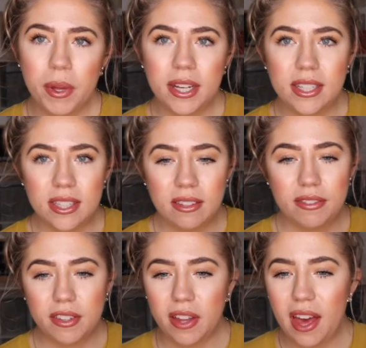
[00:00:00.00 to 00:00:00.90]
but it doesn't
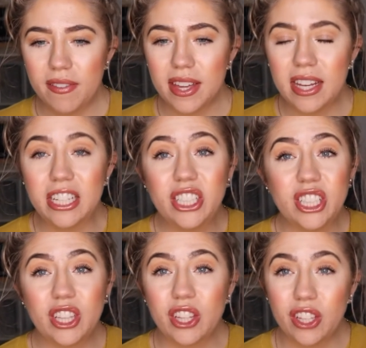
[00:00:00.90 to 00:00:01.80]
feel heavy and it
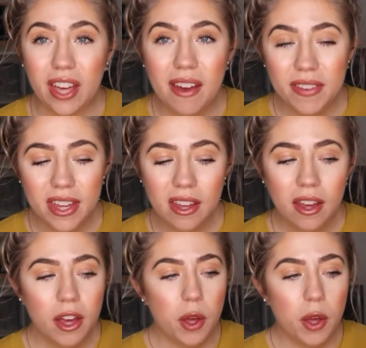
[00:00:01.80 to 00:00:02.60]
doesn't look heavy.